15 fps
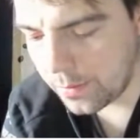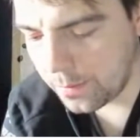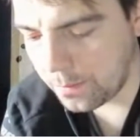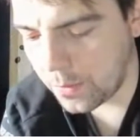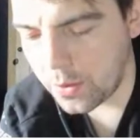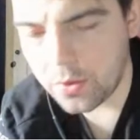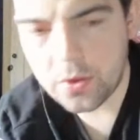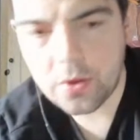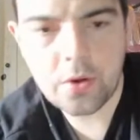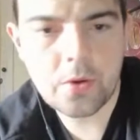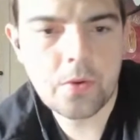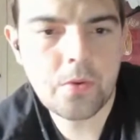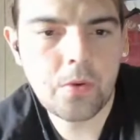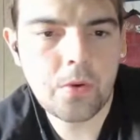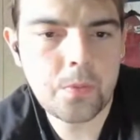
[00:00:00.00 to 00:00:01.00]
Monaco
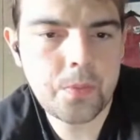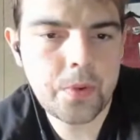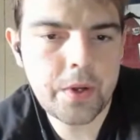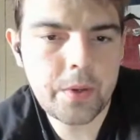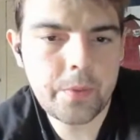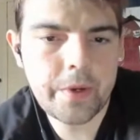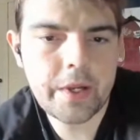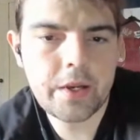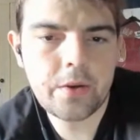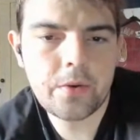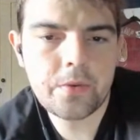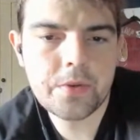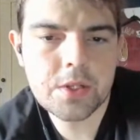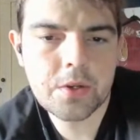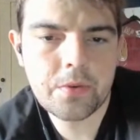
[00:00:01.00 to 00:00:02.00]
Grand Prix win of
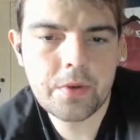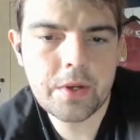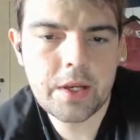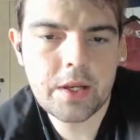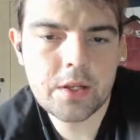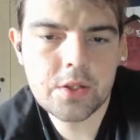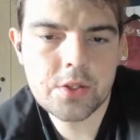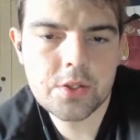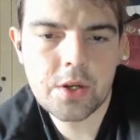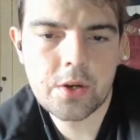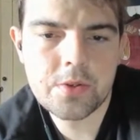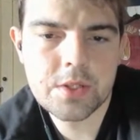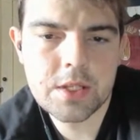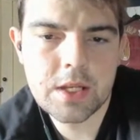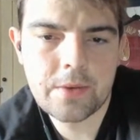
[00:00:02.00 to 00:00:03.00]
his career. Joe
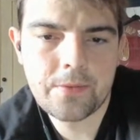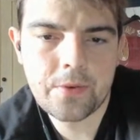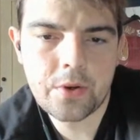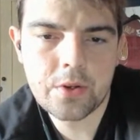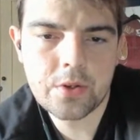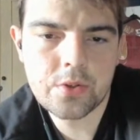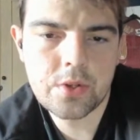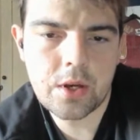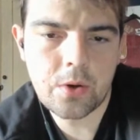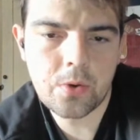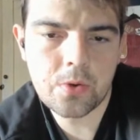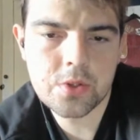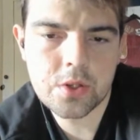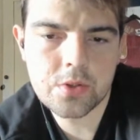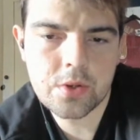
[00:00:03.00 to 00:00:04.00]
Seaford
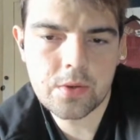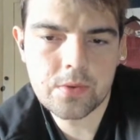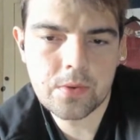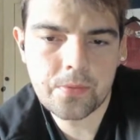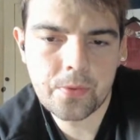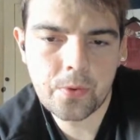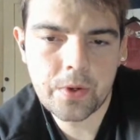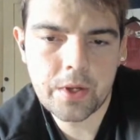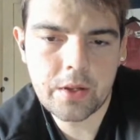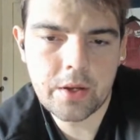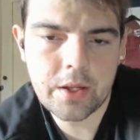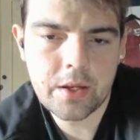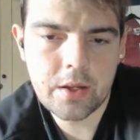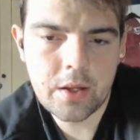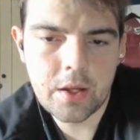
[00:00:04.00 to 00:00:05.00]
also drove the
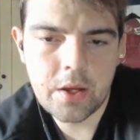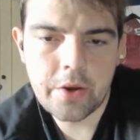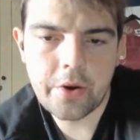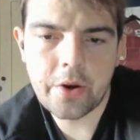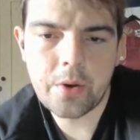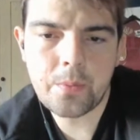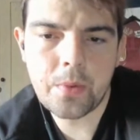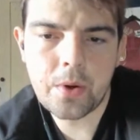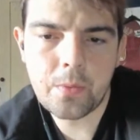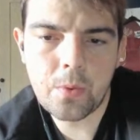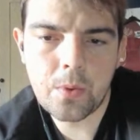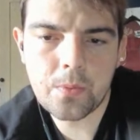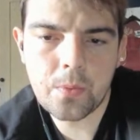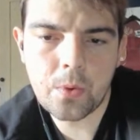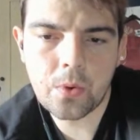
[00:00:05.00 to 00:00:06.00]
49, owned by
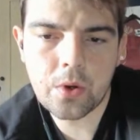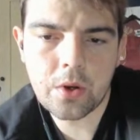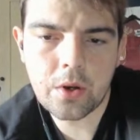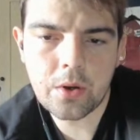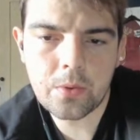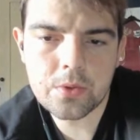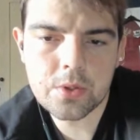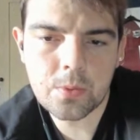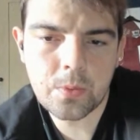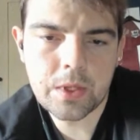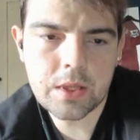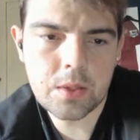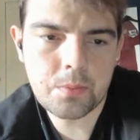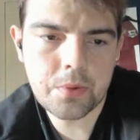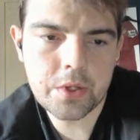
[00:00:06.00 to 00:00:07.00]
Rob Walker, to
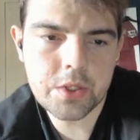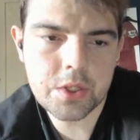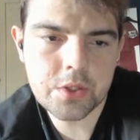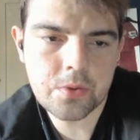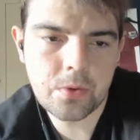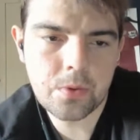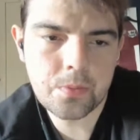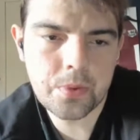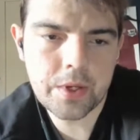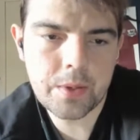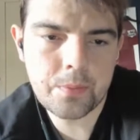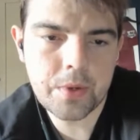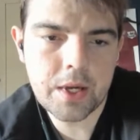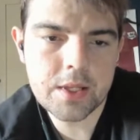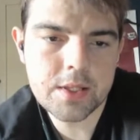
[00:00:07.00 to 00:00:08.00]
win the British Grand Prix at
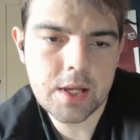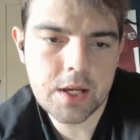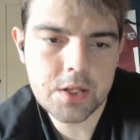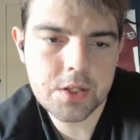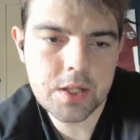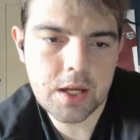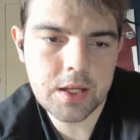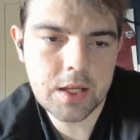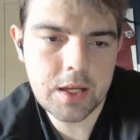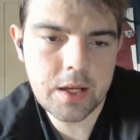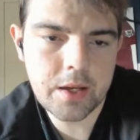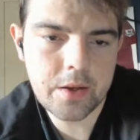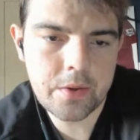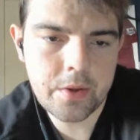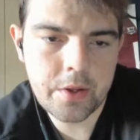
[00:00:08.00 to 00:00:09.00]
Brands Hatch that
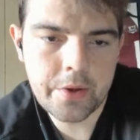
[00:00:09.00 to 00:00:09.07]
year.